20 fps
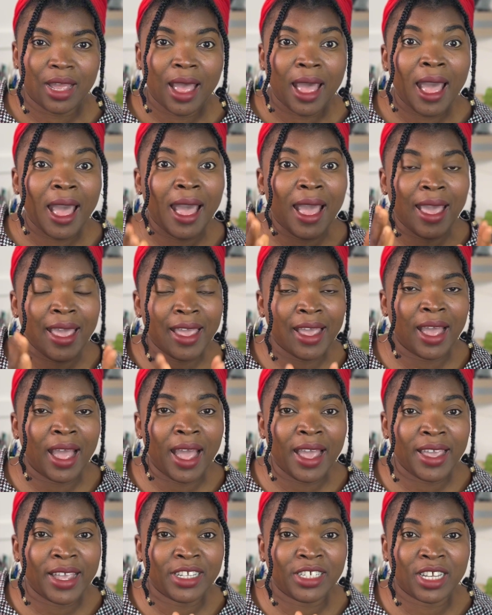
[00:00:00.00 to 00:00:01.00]
Her
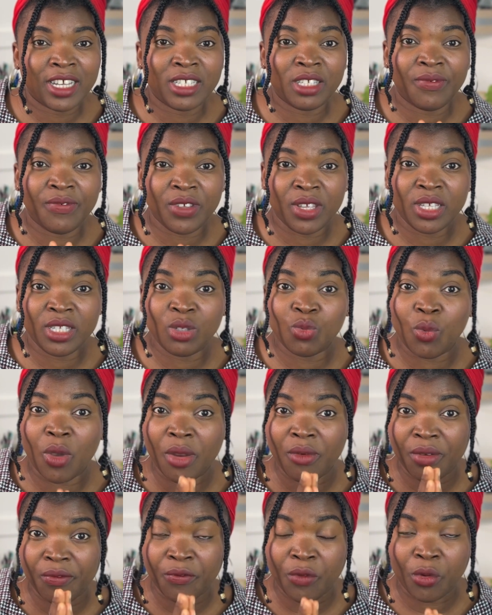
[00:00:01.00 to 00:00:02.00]
I H S fees
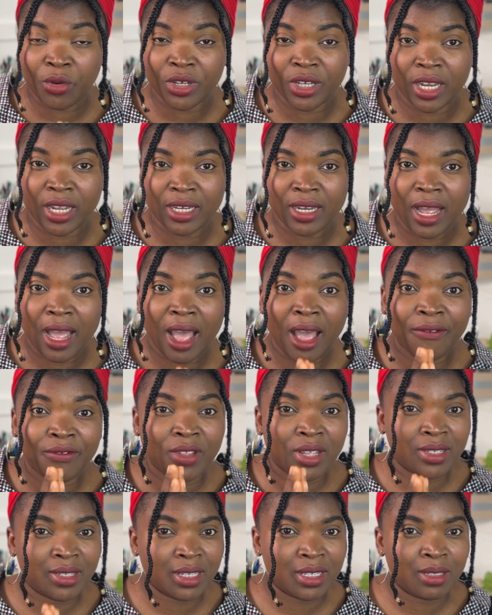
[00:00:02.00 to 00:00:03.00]
were refunded
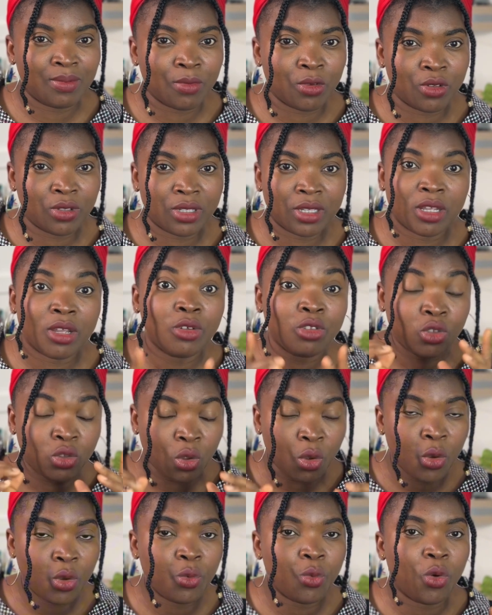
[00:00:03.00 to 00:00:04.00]
after six months,
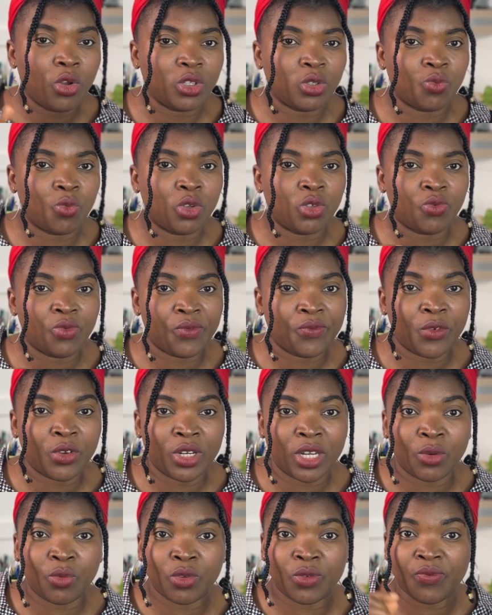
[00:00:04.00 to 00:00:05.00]
though what was
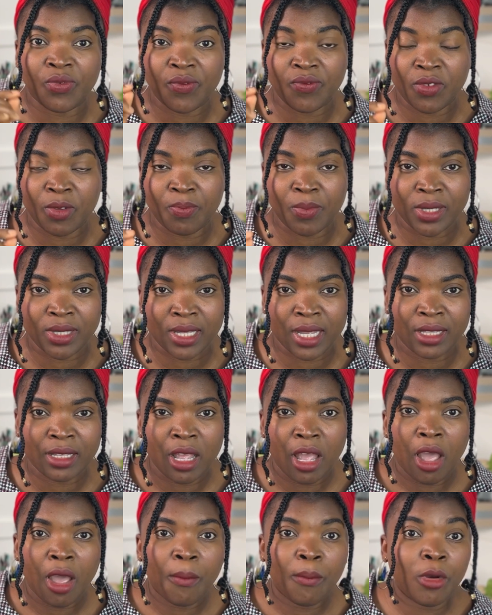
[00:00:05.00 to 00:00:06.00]
refunded was fifty percent,
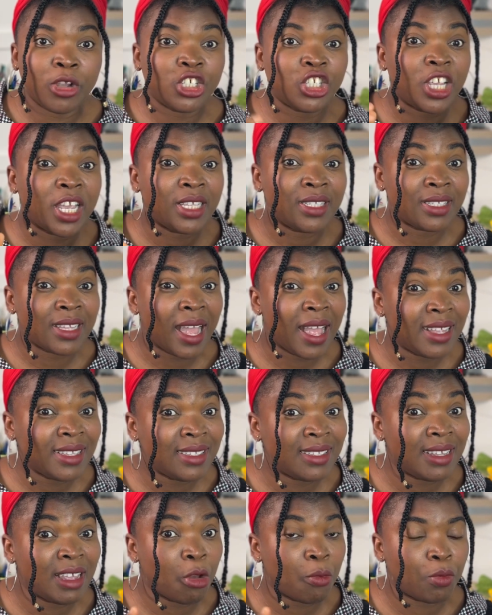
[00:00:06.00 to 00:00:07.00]
but she
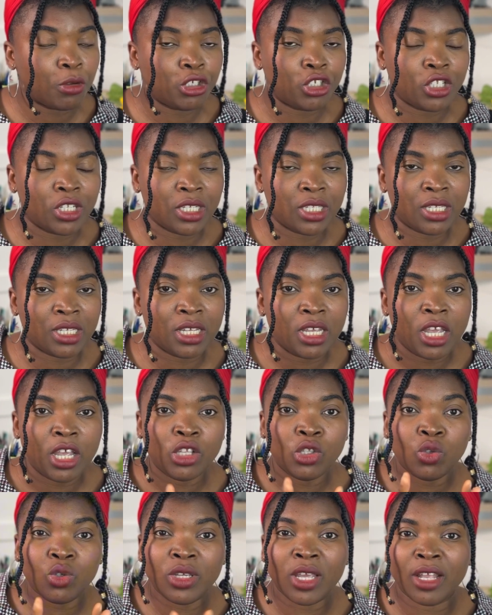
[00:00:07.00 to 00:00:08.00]
stands the opportunity
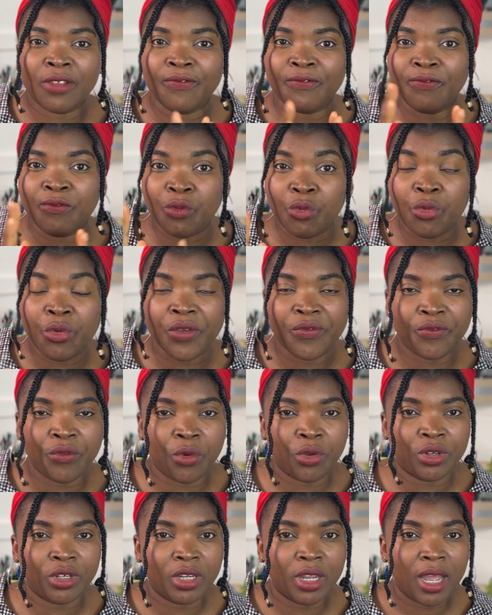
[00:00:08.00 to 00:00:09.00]
to get full
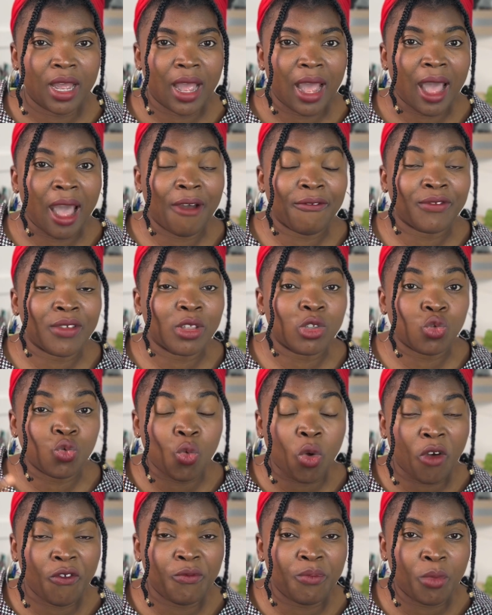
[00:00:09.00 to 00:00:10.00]
refund after
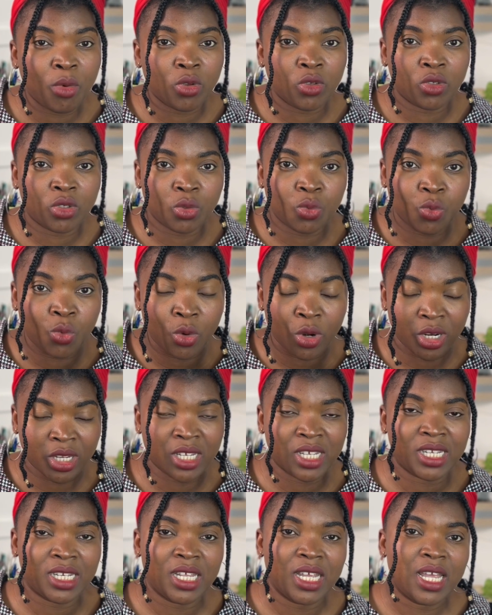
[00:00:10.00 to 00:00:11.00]
twelve months
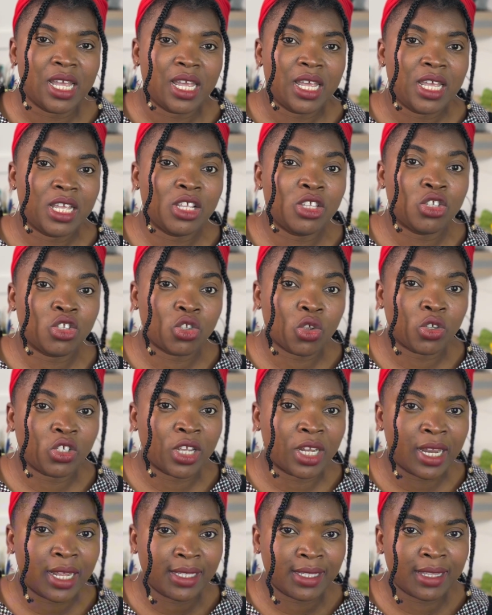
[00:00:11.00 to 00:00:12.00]
working in such
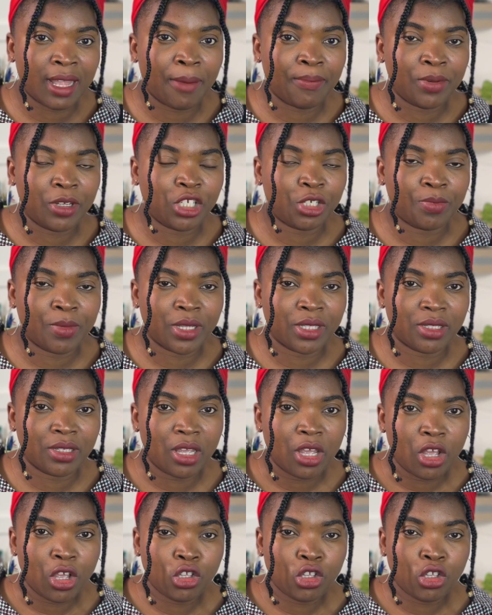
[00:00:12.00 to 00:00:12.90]
an establishment.